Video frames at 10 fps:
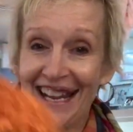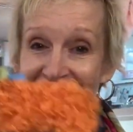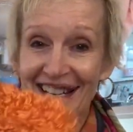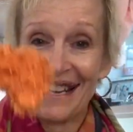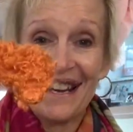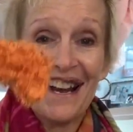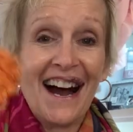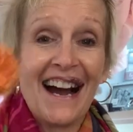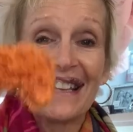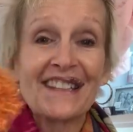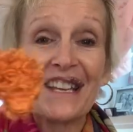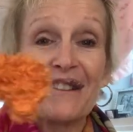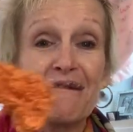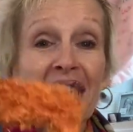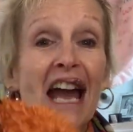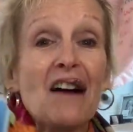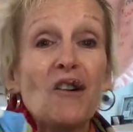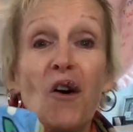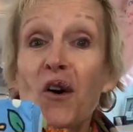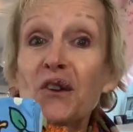and I think we have
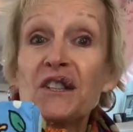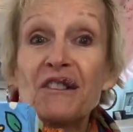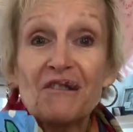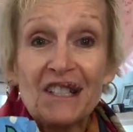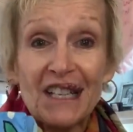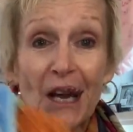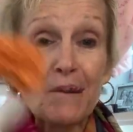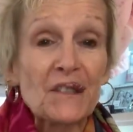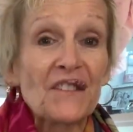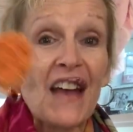all different types of